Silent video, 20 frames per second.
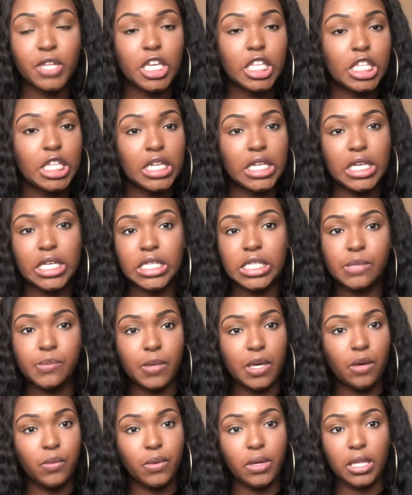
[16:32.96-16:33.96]
she didn't
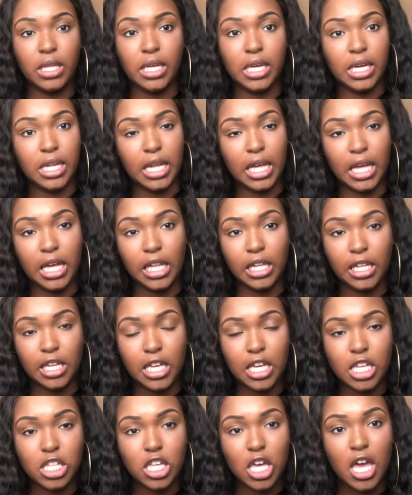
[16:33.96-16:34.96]
speak really good
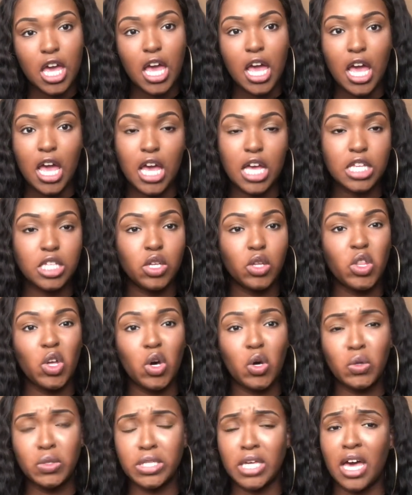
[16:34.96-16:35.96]
English, and so the
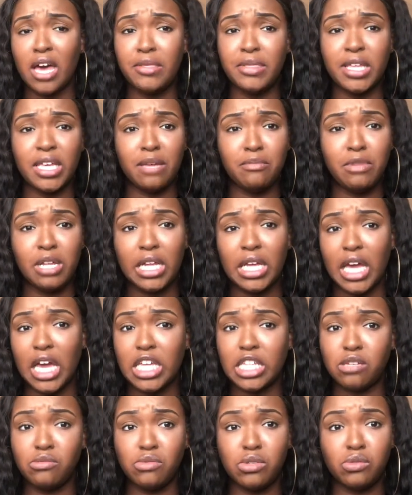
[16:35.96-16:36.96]
whole time the
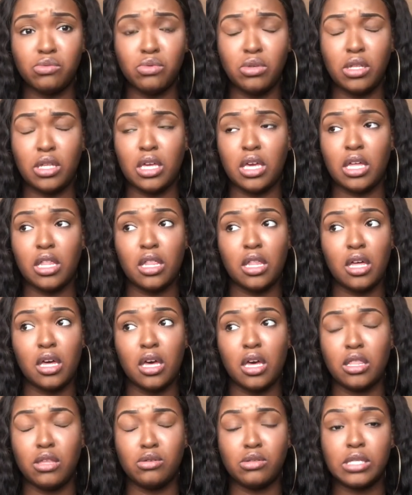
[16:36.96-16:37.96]
communication was really,
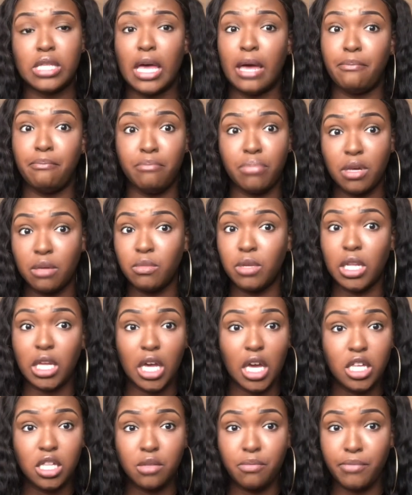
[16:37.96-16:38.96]
there's that
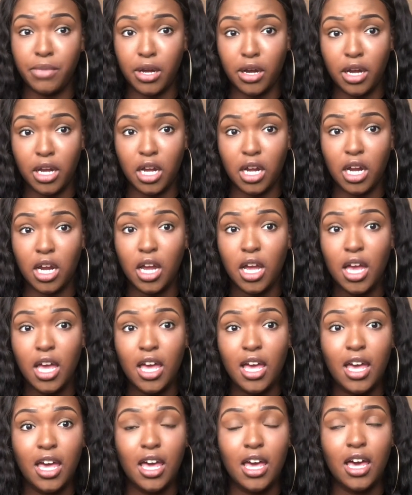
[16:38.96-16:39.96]
communication barrier.
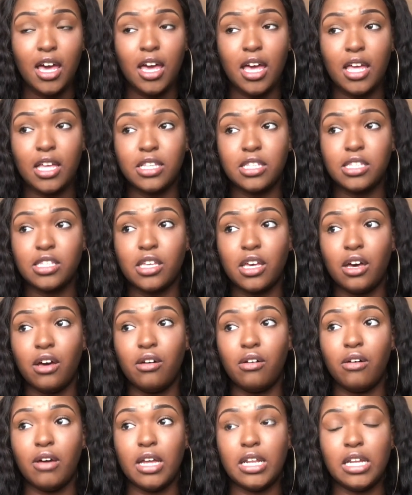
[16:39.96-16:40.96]
And
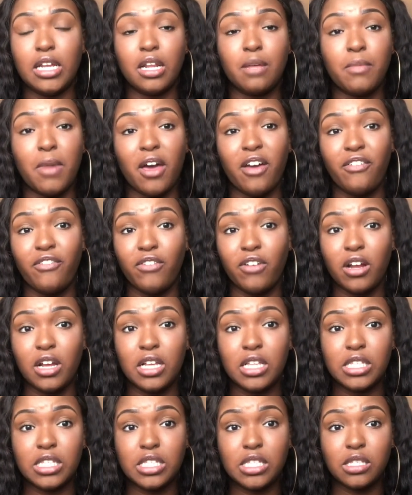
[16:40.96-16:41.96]
so, and none of my
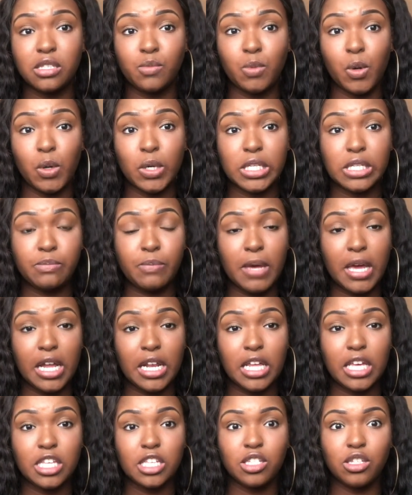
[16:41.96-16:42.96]
friends spoke
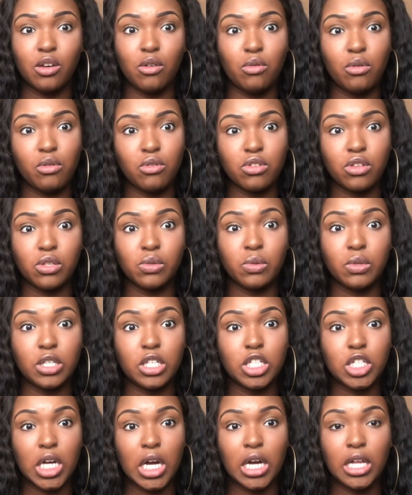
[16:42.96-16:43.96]
Spanish, so we were just really
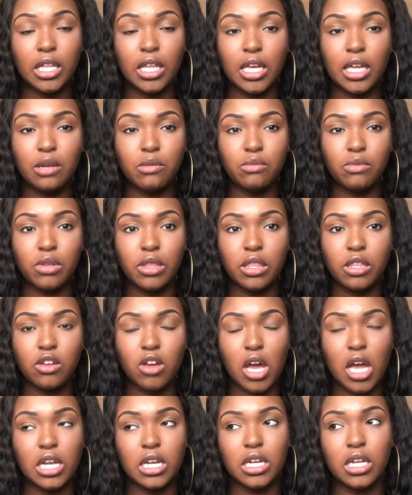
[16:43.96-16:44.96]
struggling with
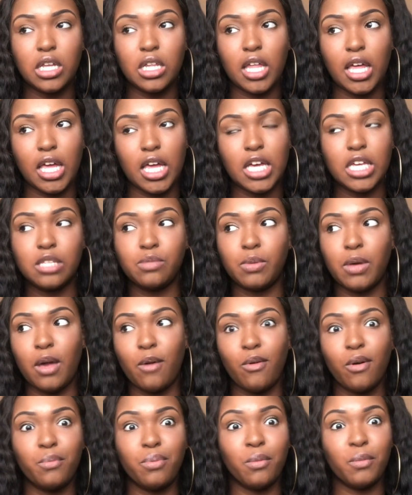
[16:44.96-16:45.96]
trying to like explain
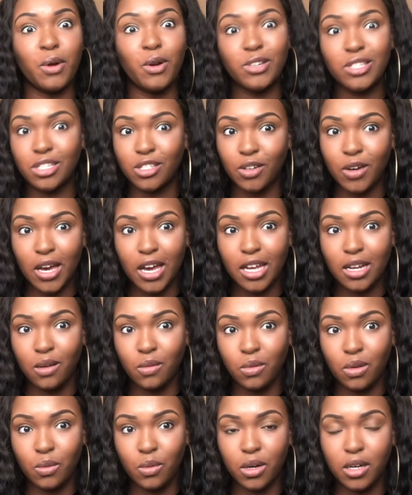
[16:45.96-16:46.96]
what promotional item
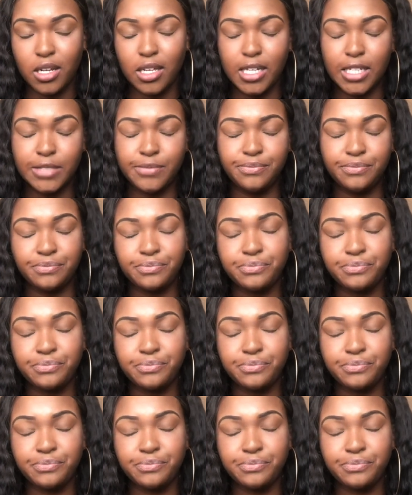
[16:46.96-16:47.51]
we wanted.